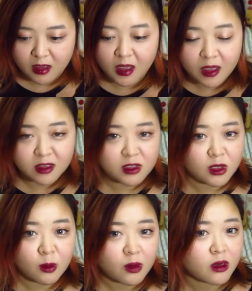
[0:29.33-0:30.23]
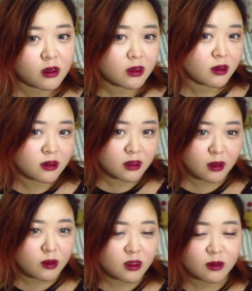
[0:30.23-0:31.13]
Inktober
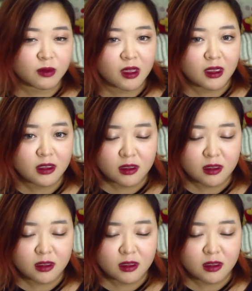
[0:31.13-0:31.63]
come into play,